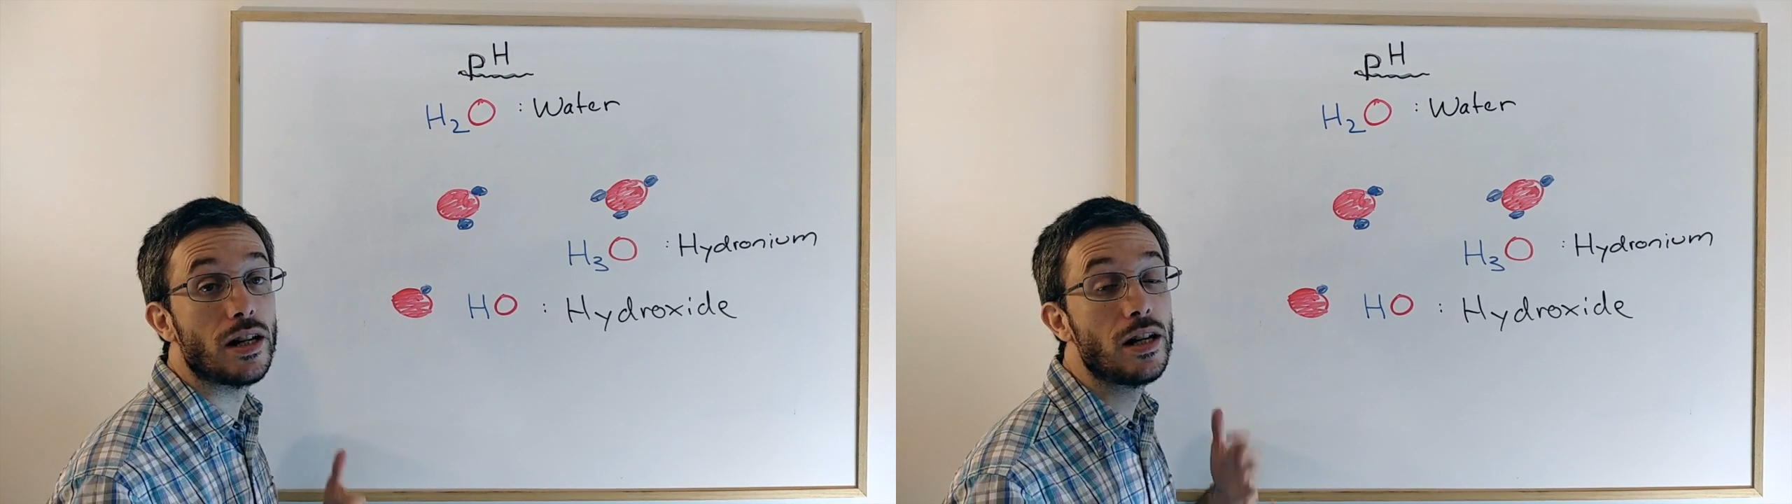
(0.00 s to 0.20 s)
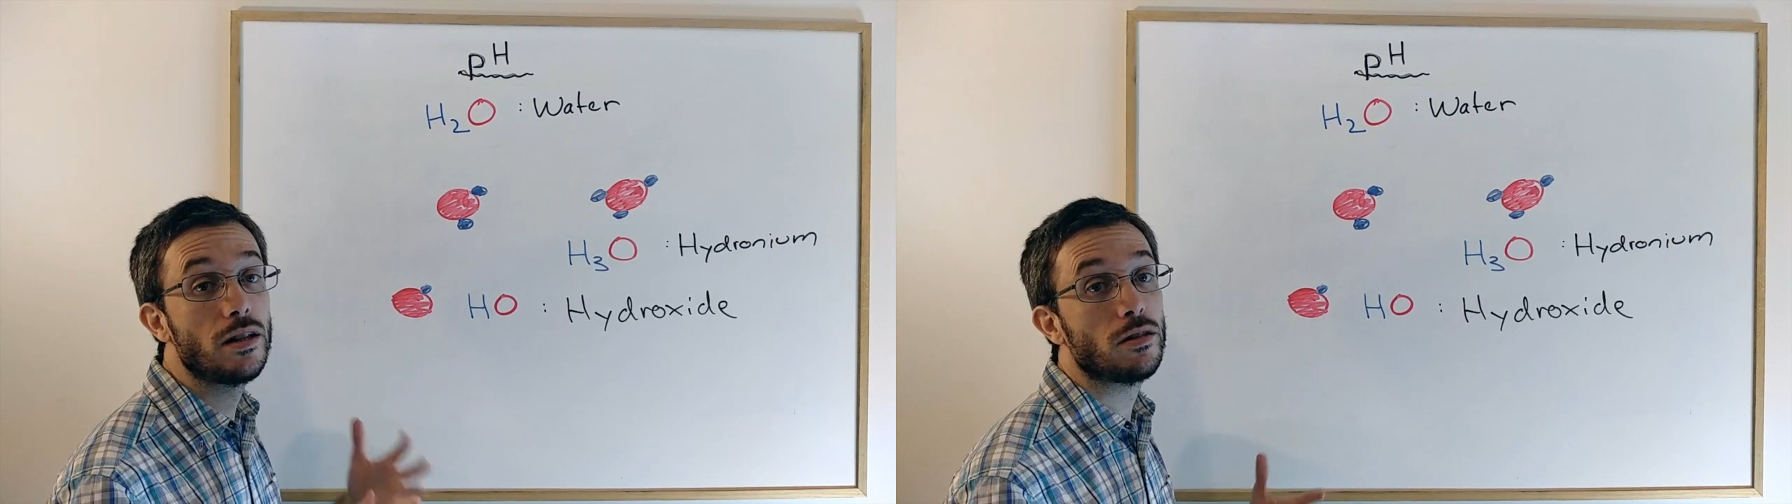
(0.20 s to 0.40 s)

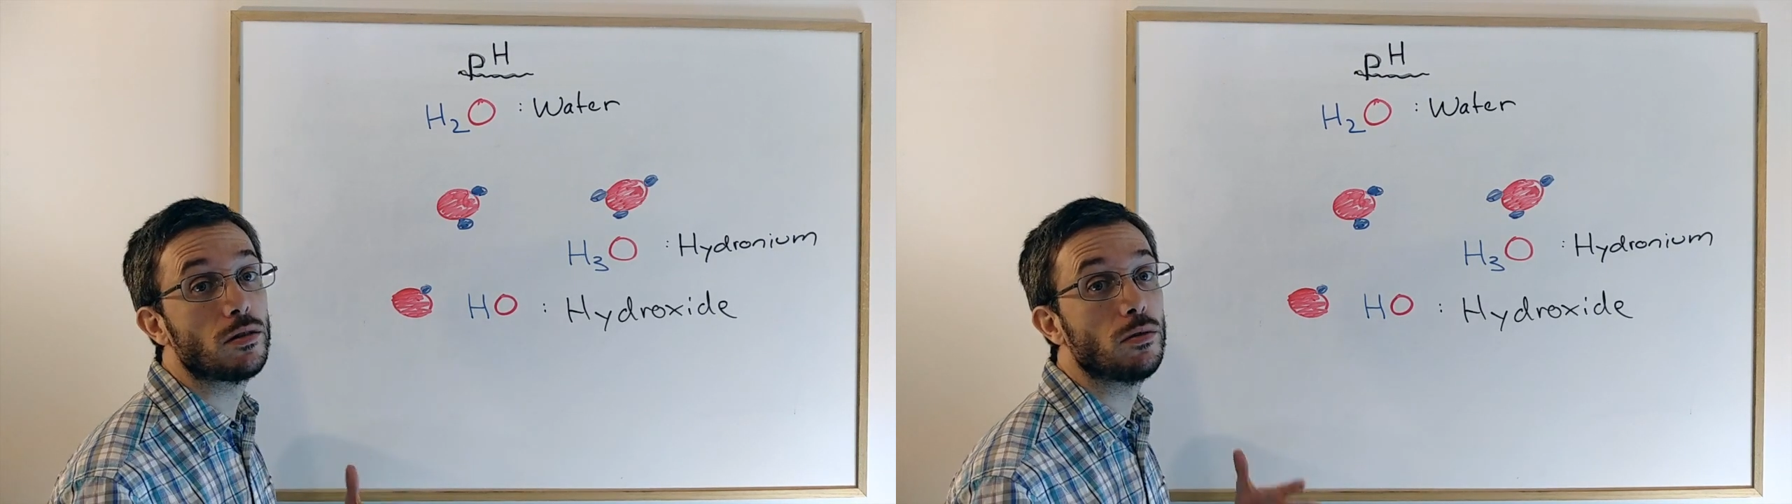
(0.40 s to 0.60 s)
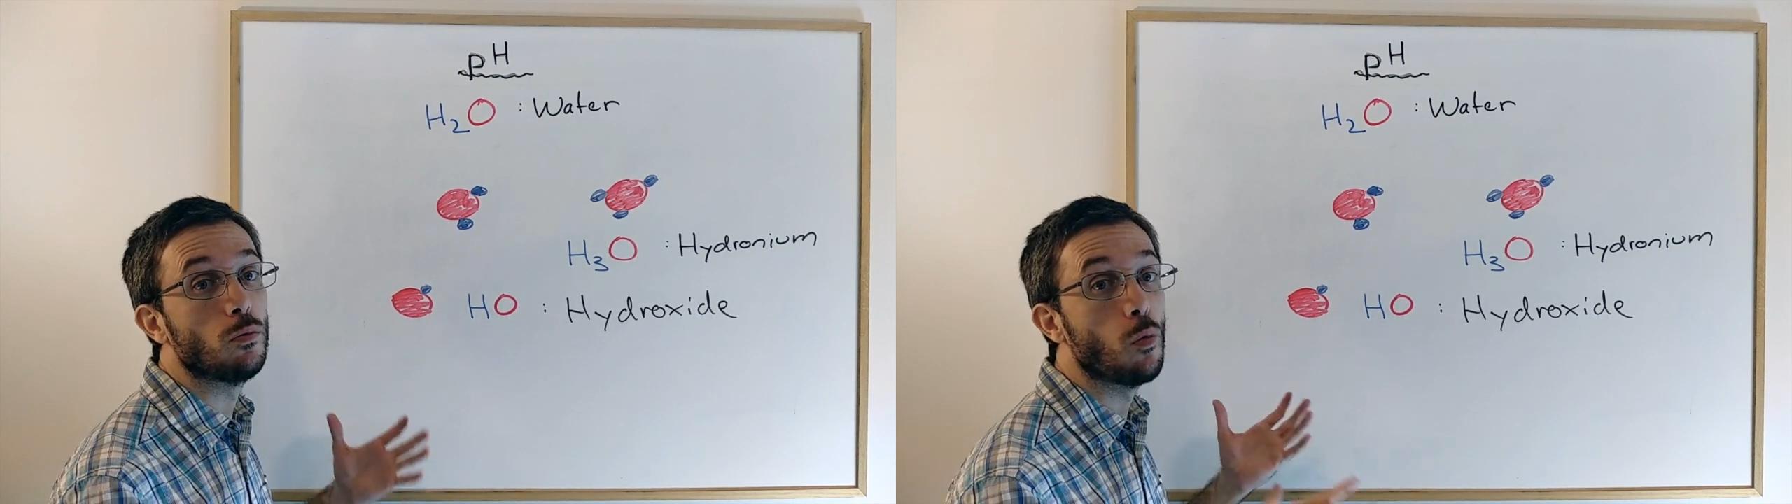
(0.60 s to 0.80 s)

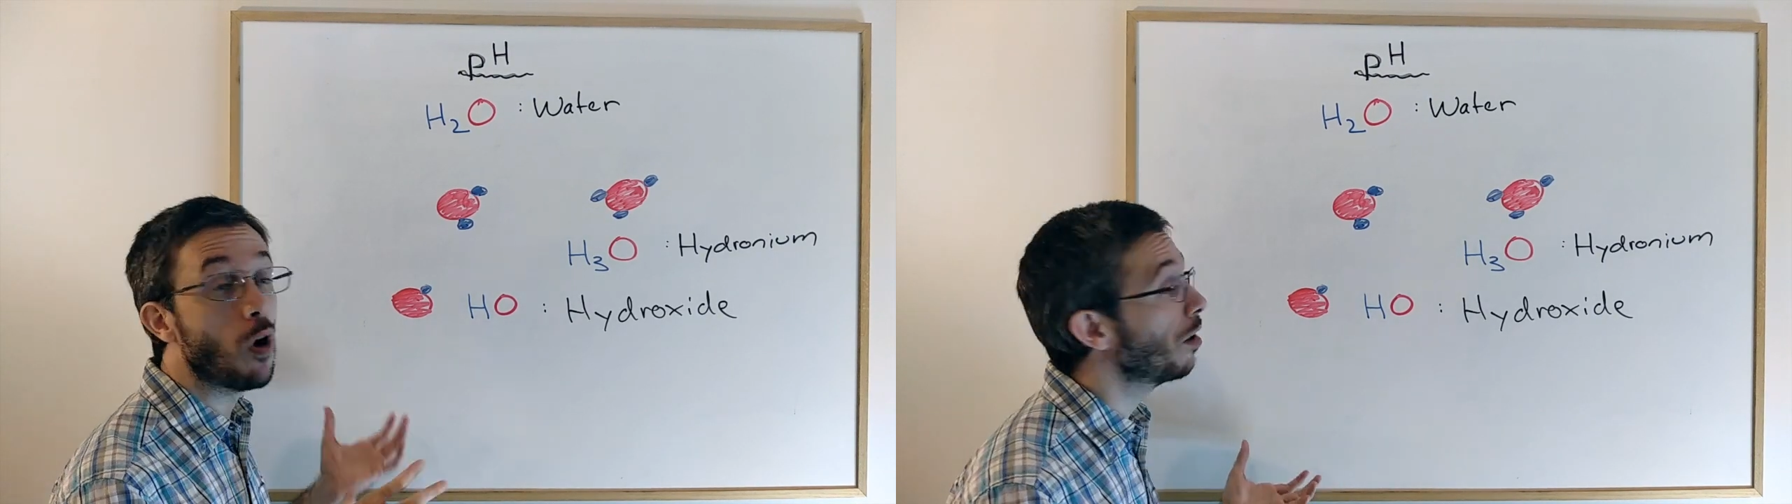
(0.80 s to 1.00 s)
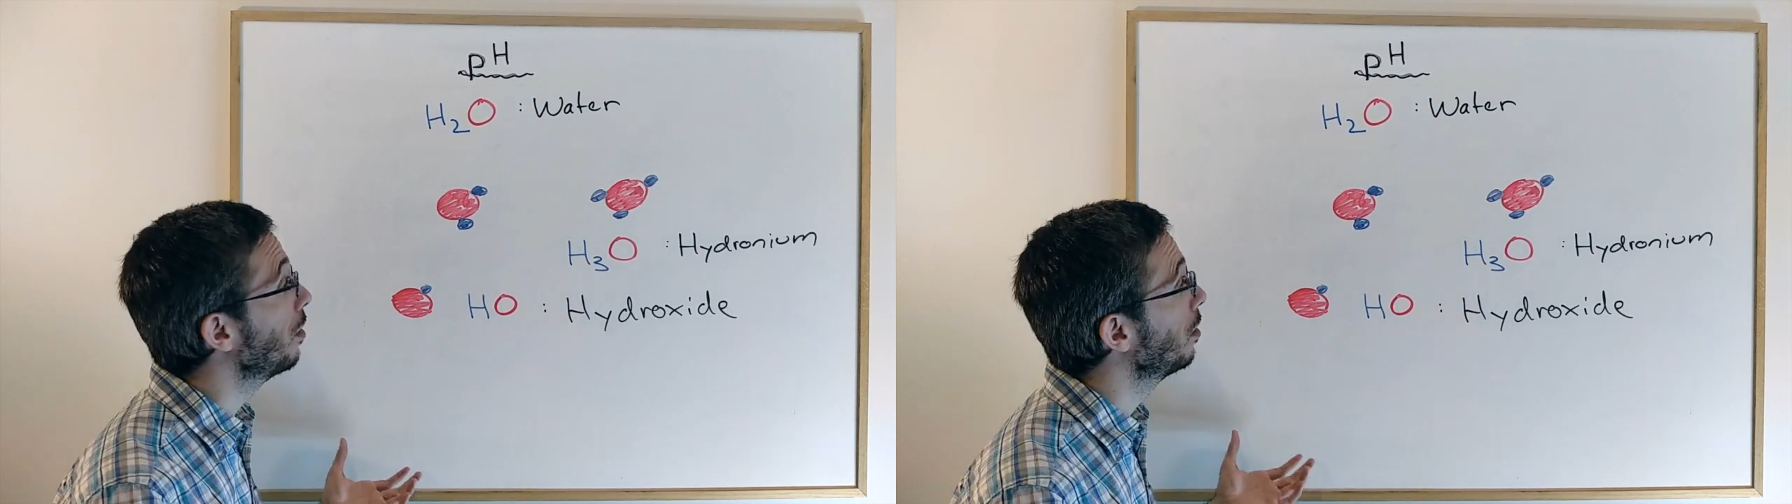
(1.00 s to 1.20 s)
into
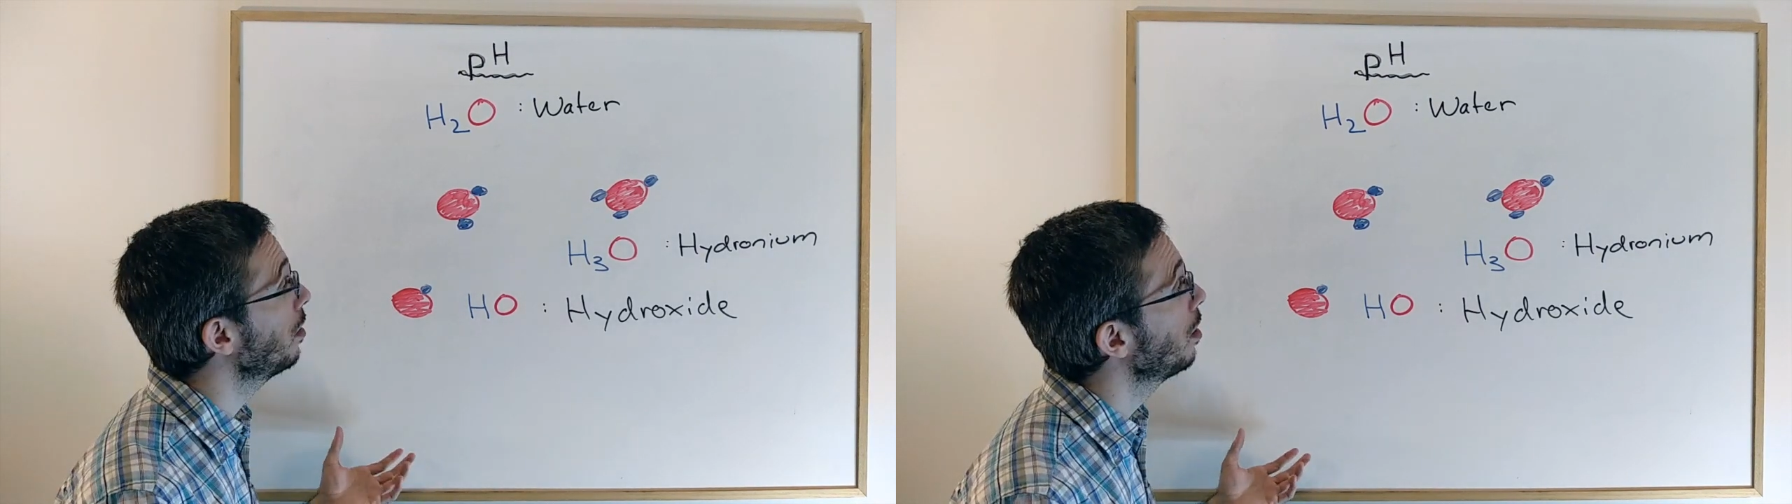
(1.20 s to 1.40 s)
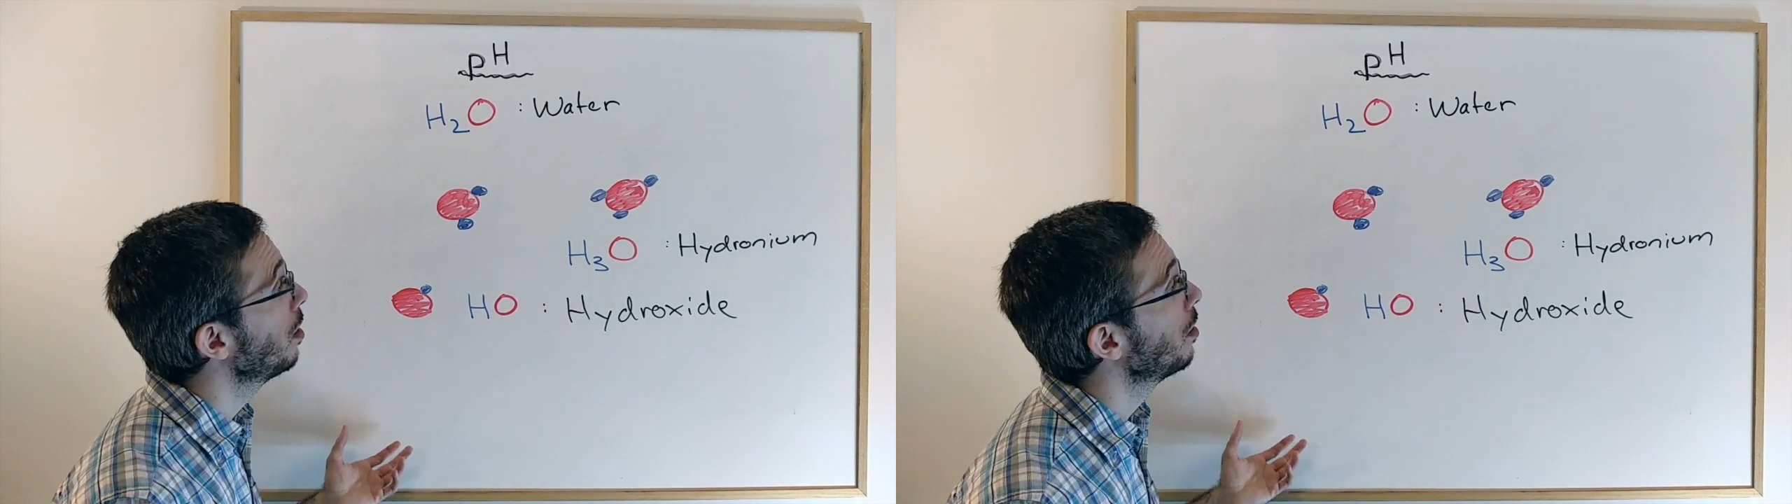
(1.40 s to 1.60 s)
water,